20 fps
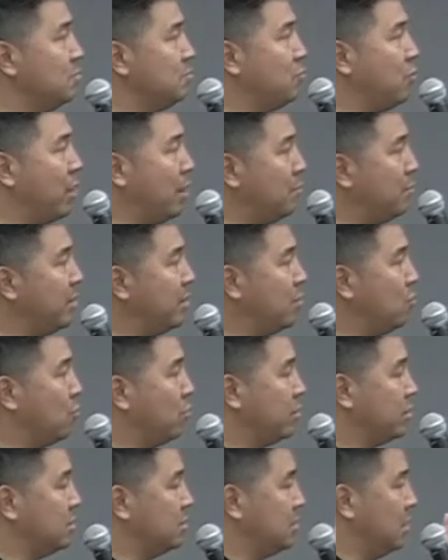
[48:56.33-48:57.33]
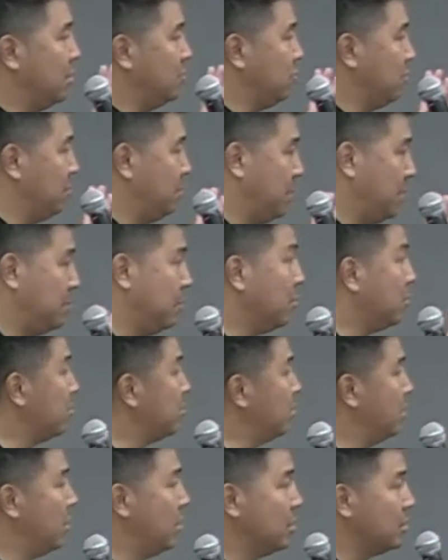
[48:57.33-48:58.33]
the groundbreaking work is done when people
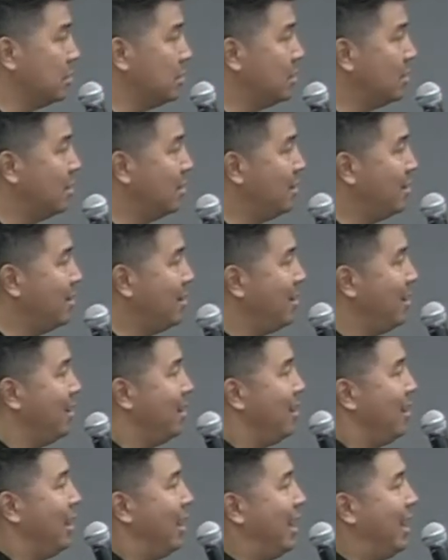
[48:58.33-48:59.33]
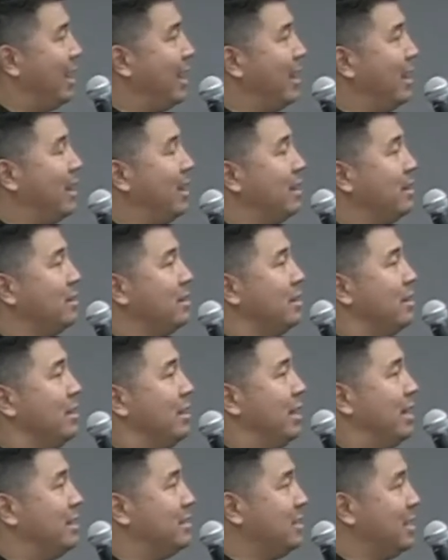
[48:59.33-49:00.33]
are young. And
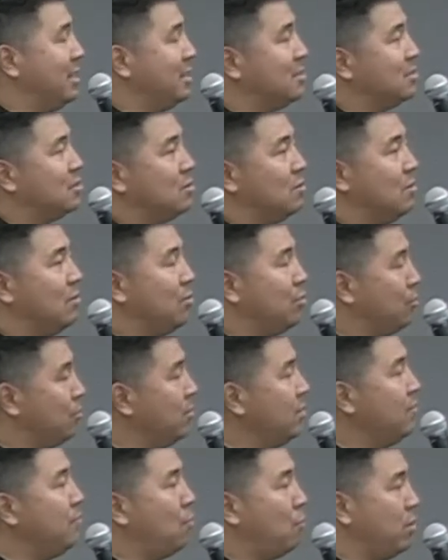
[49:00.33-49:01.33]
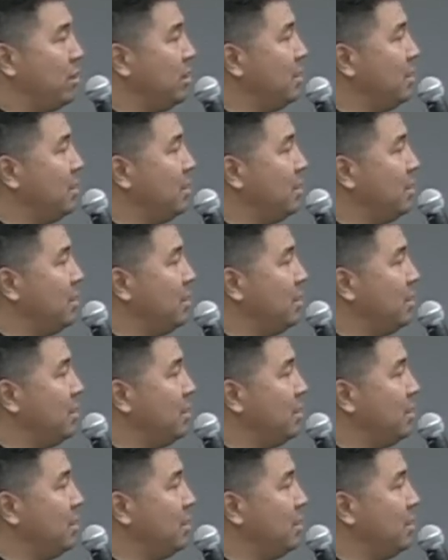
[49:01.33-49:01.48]
it takes 30, 40